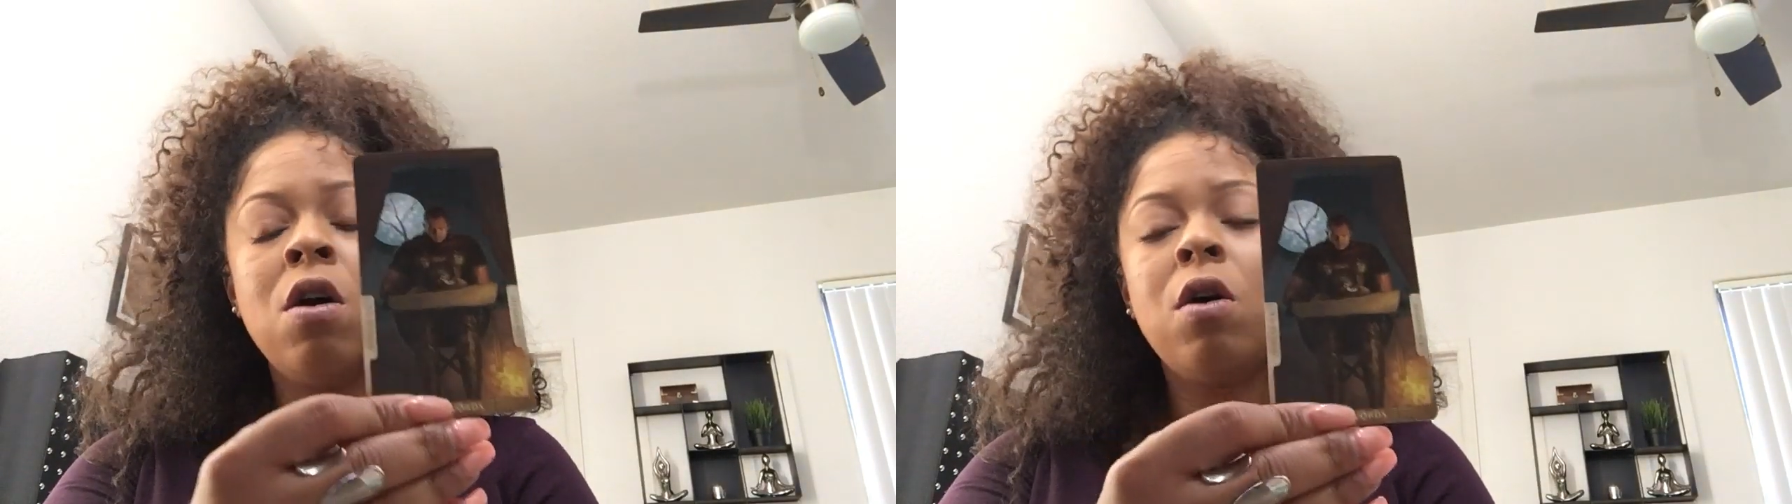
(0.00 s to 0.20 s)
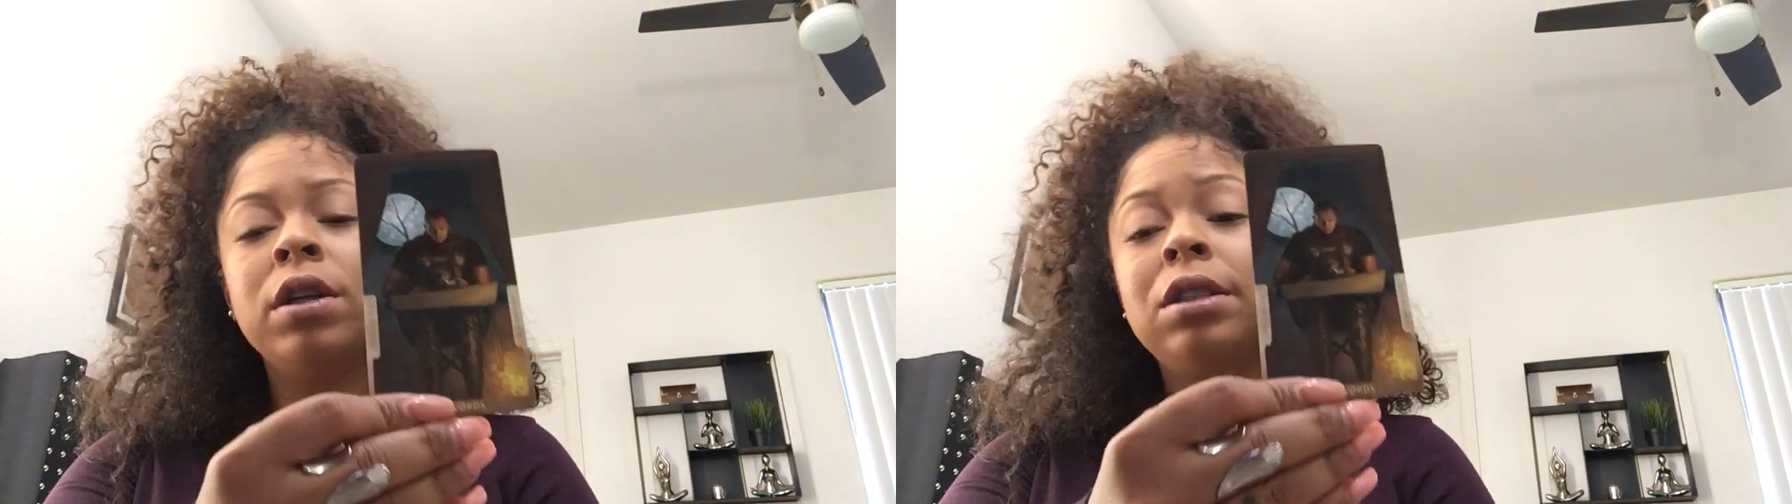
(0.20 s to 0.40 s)

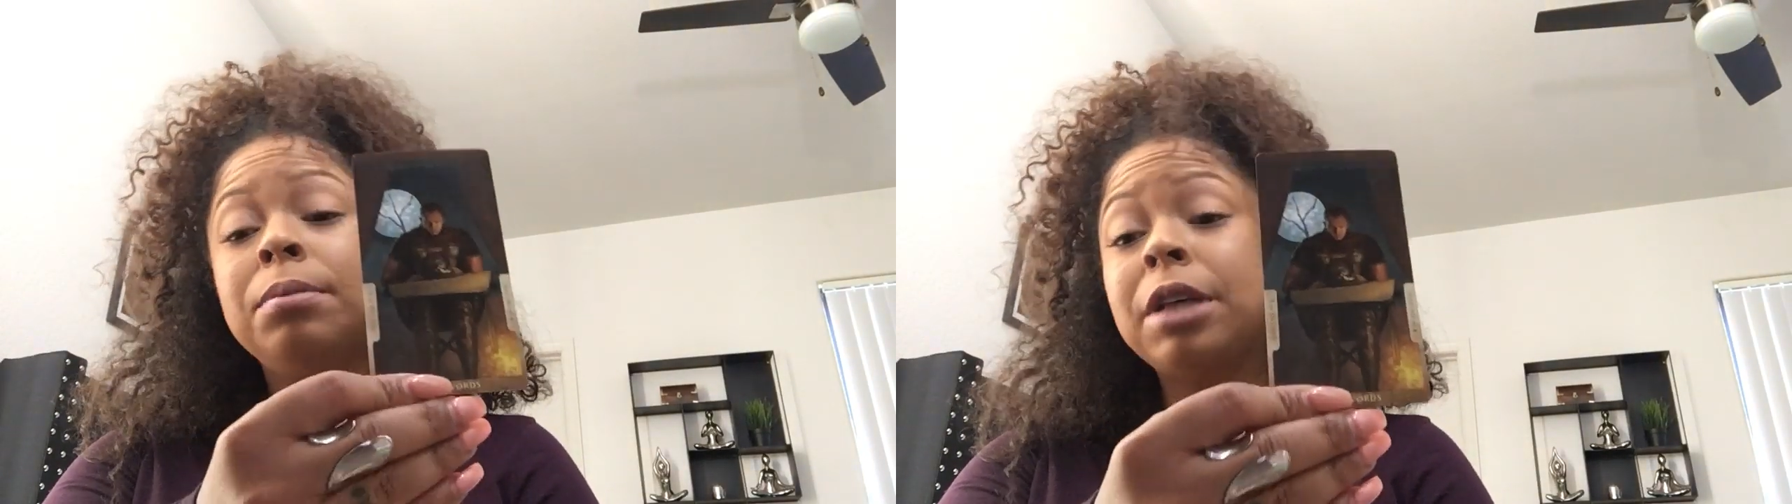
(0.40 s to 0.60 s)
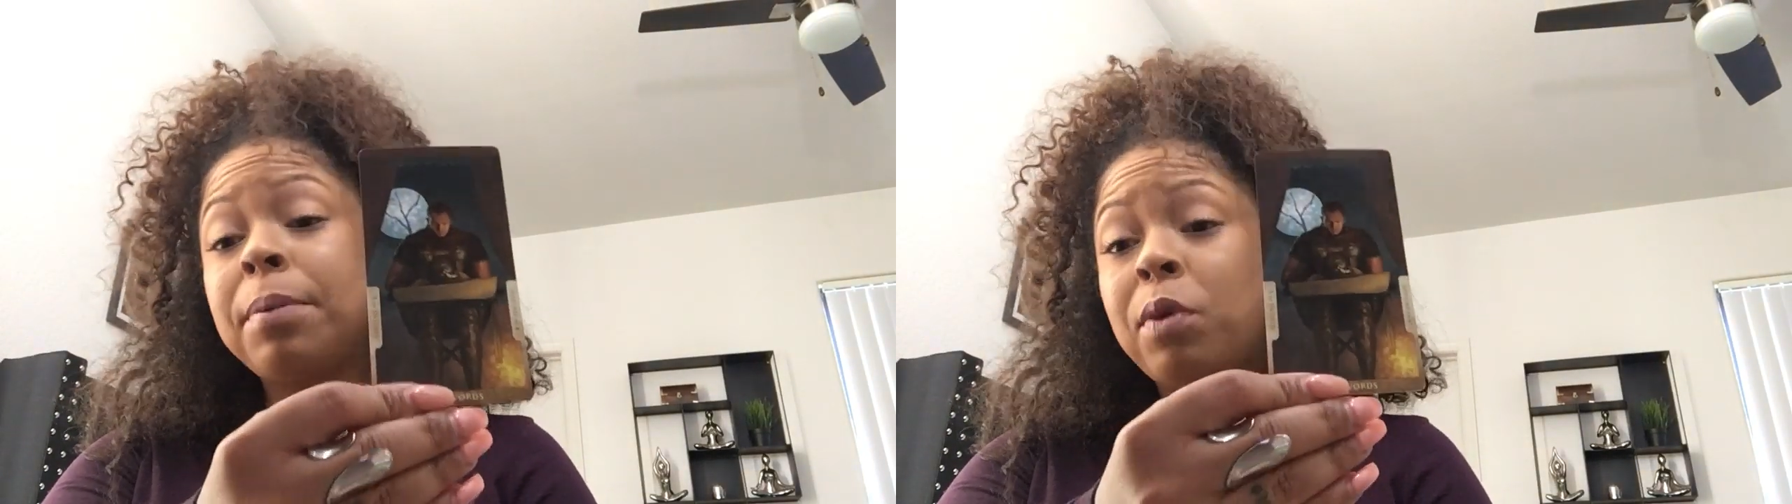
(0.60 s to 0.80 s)
on some
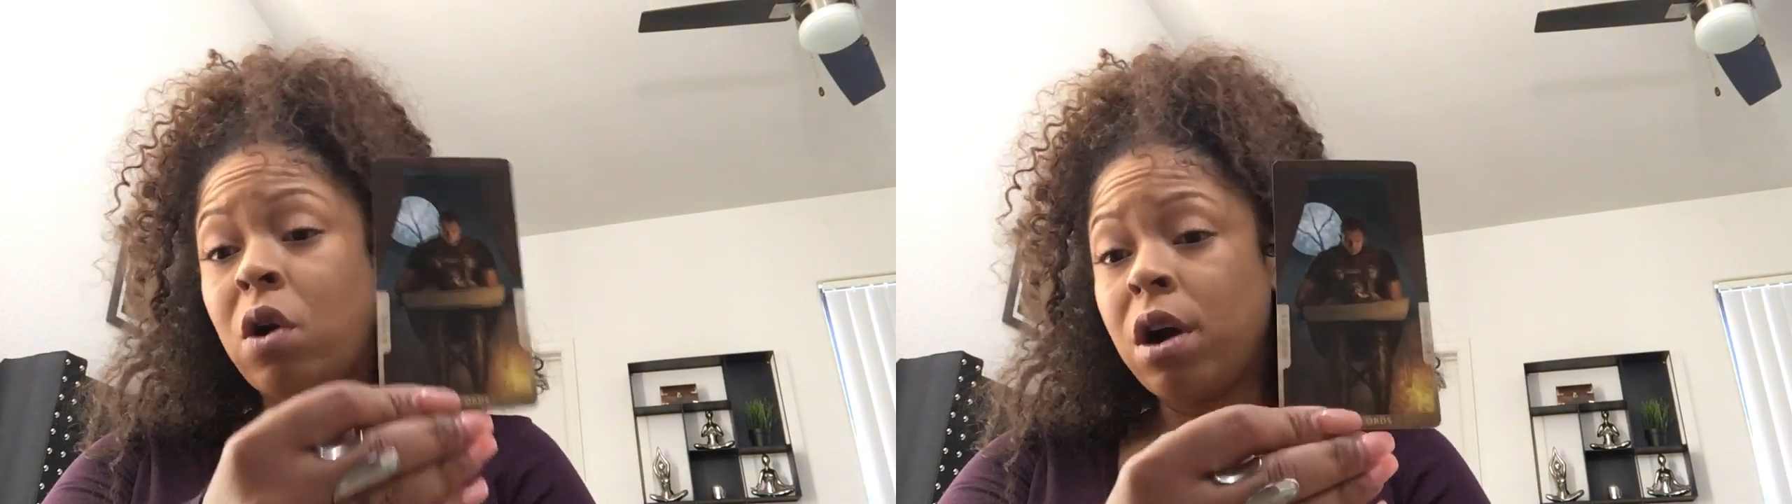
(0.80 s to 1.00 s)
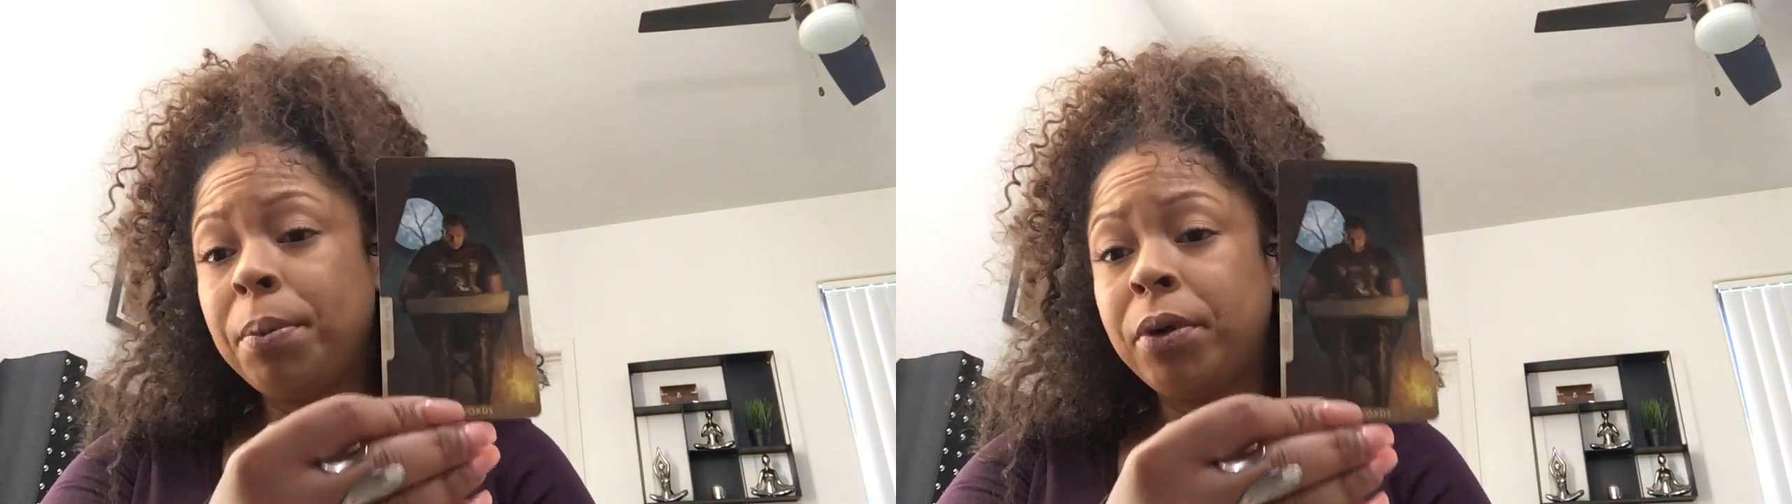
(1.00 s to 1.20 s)
type of
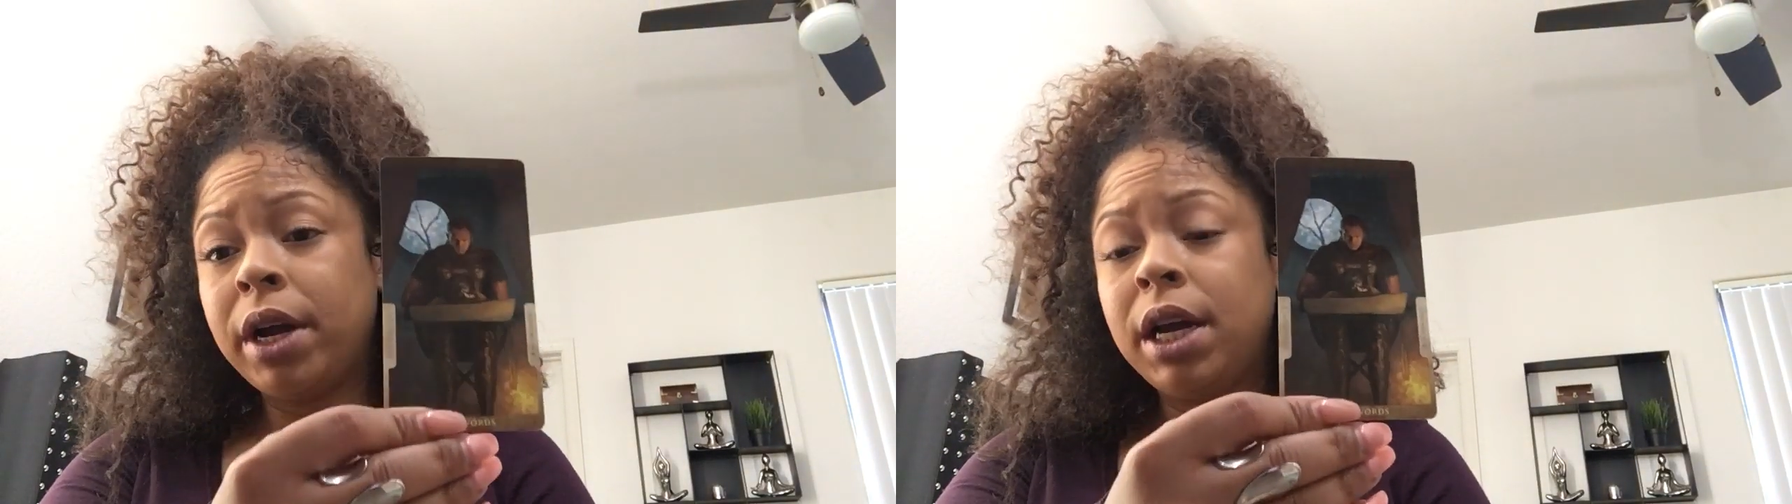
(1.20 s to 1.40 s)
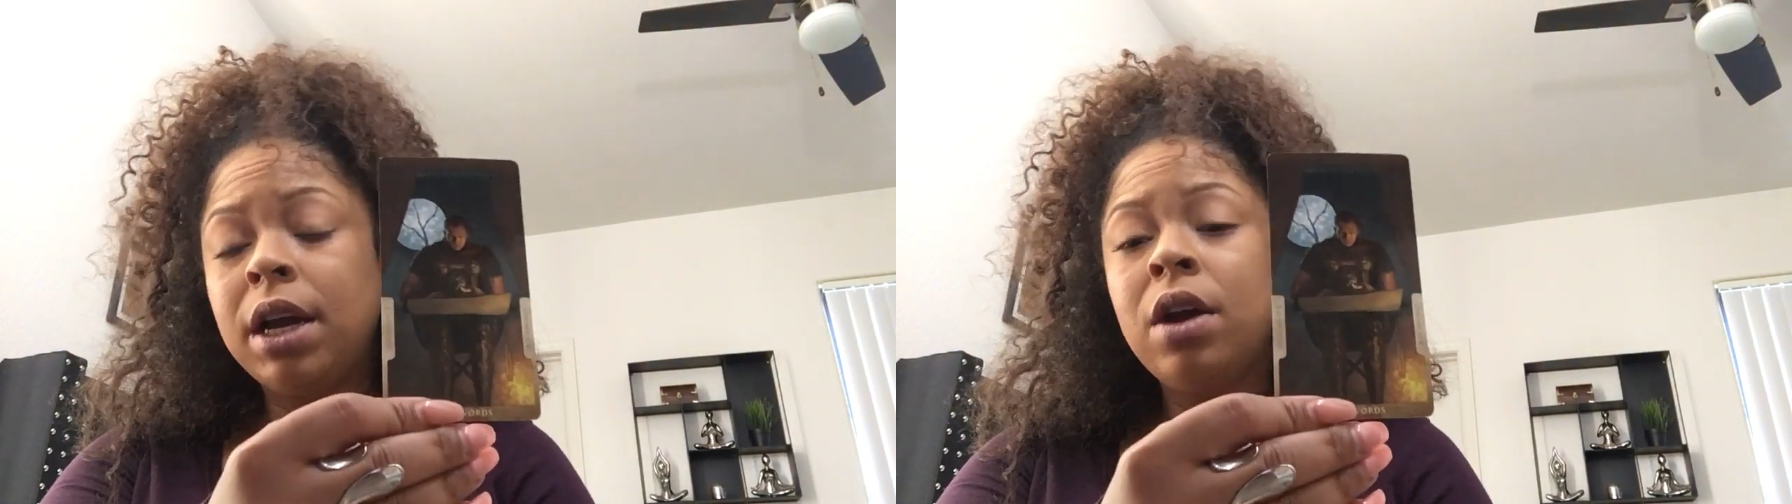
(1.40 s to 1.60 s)

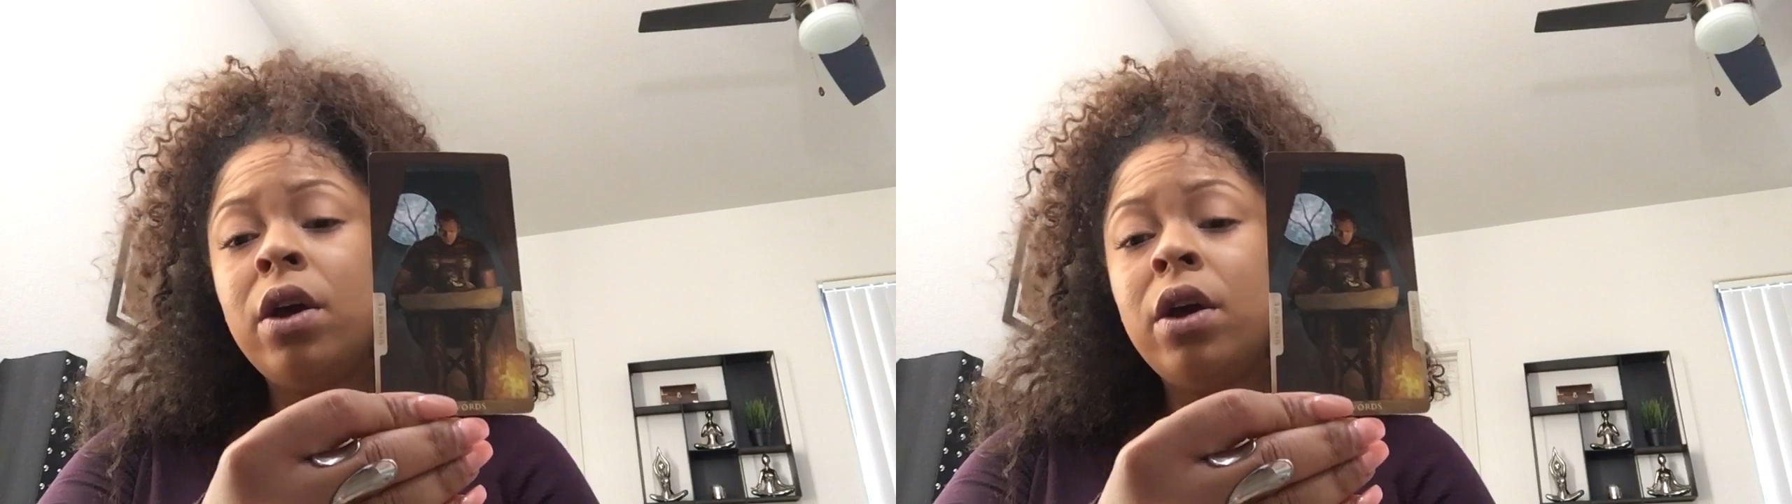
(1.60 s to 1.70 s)
heartbreak,